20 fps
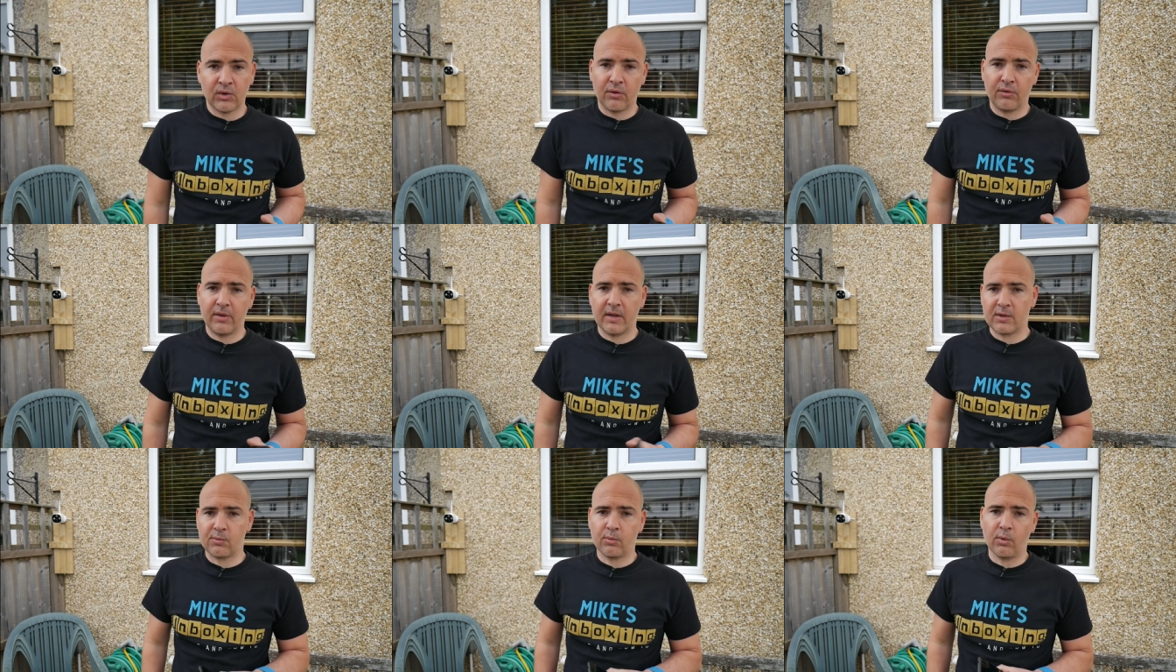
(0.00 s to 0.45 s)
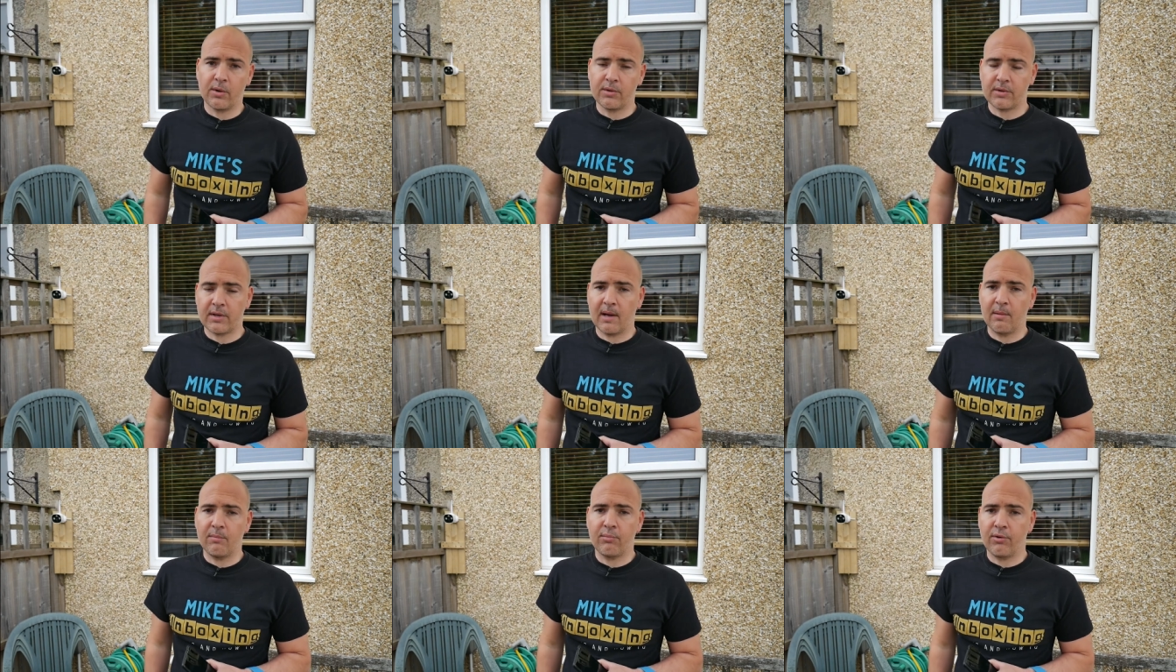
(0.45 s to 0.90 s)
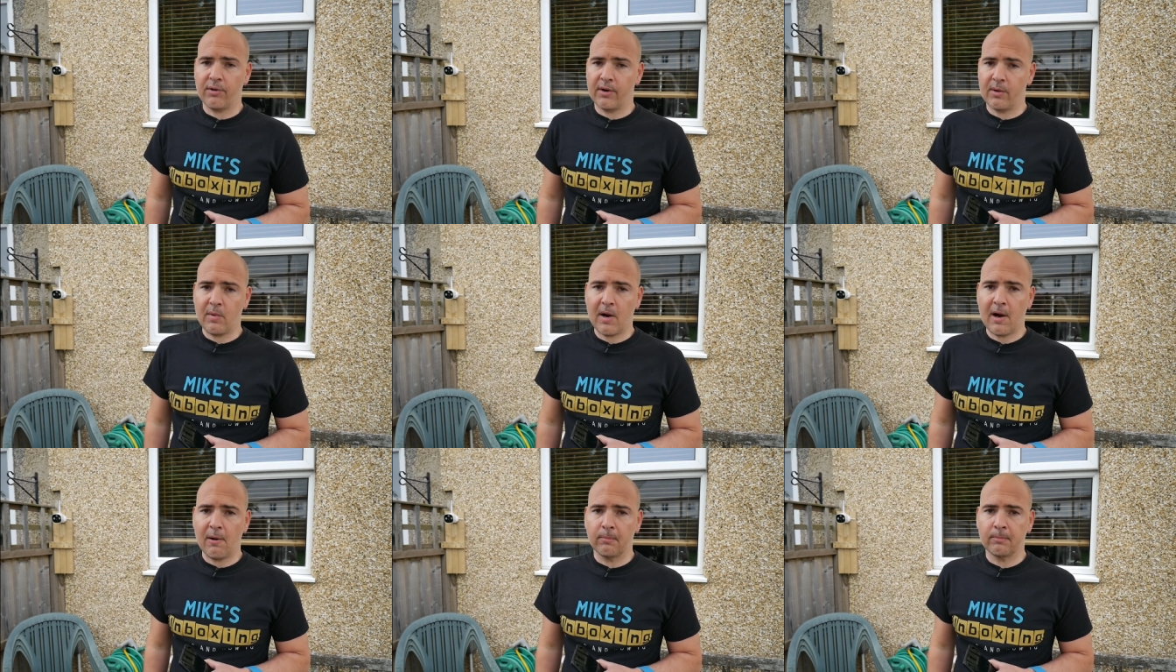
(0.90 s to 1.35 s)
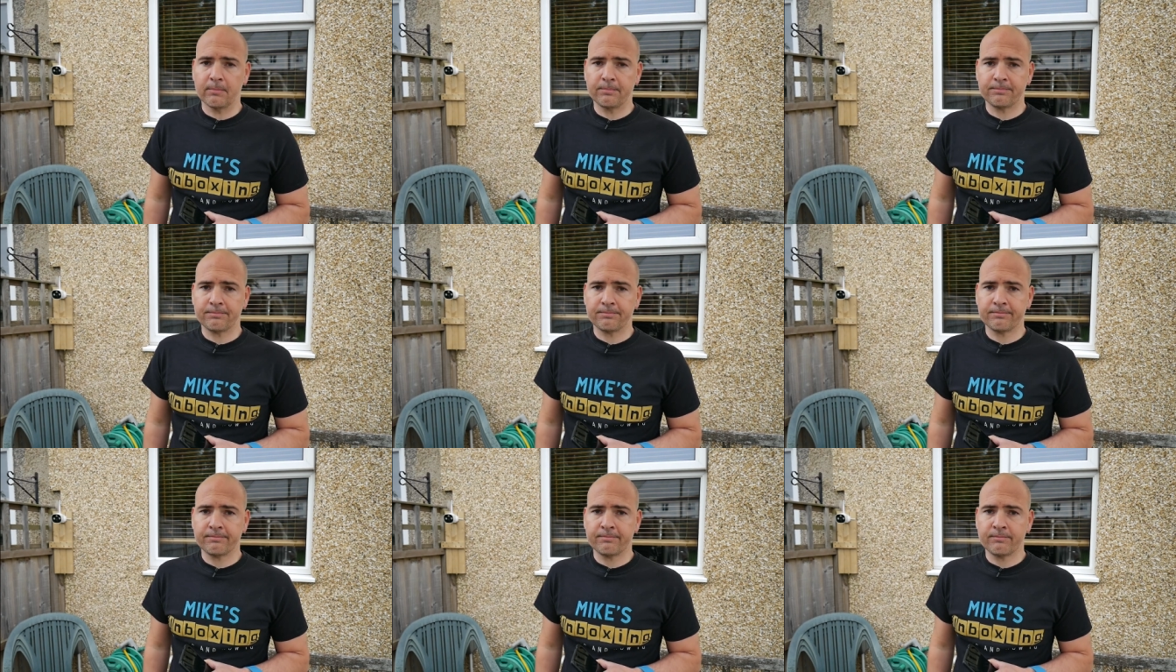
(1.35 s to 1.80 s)
I think it's worked out pretty well.
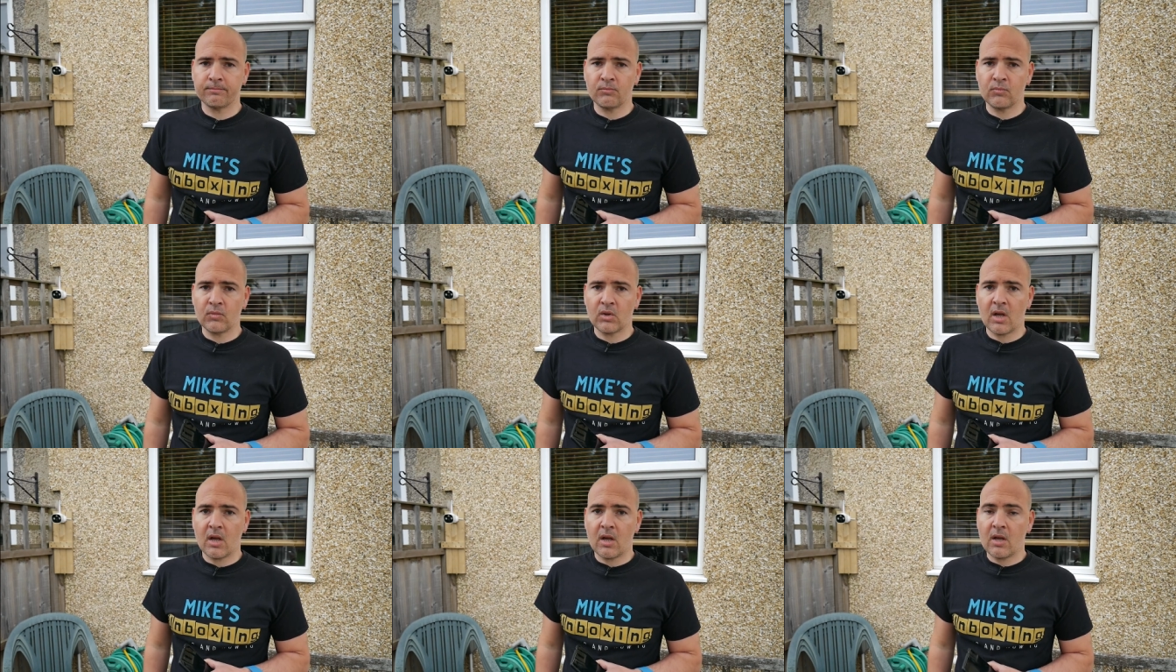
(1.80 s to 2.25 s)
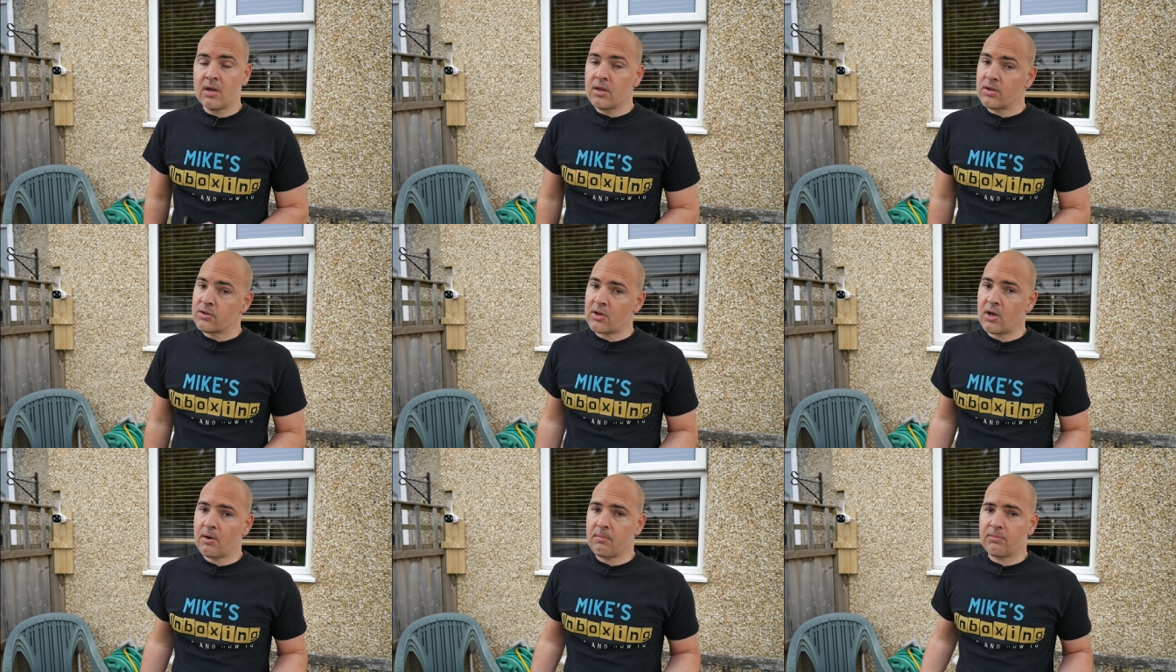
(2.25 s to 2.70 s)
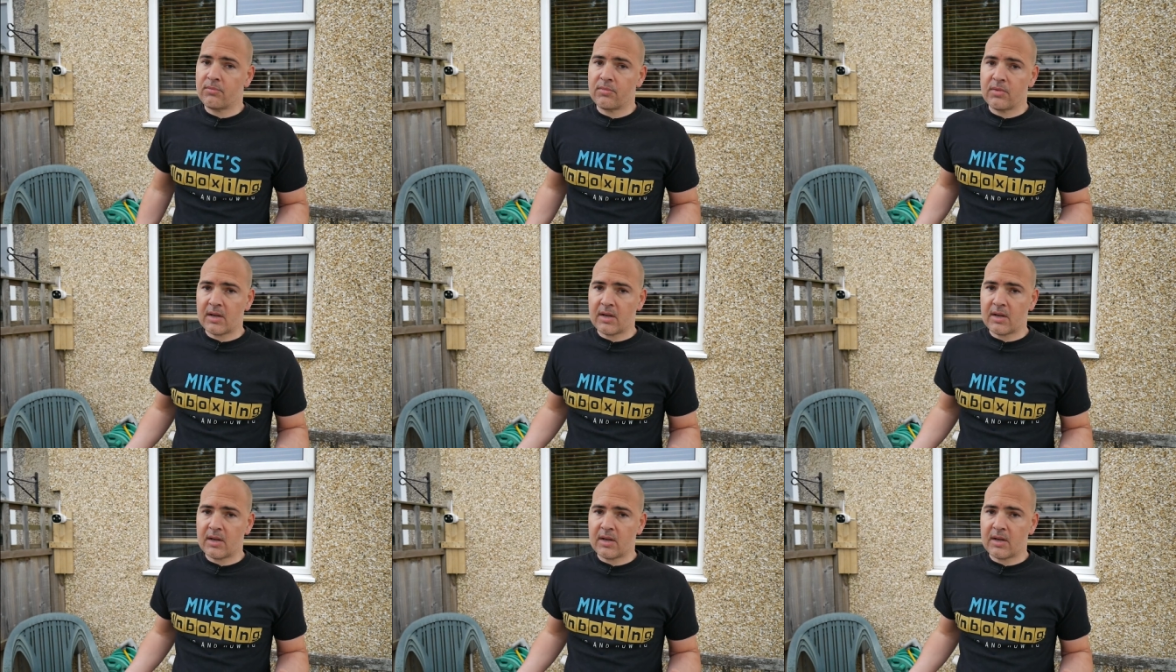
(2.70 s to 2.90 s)
So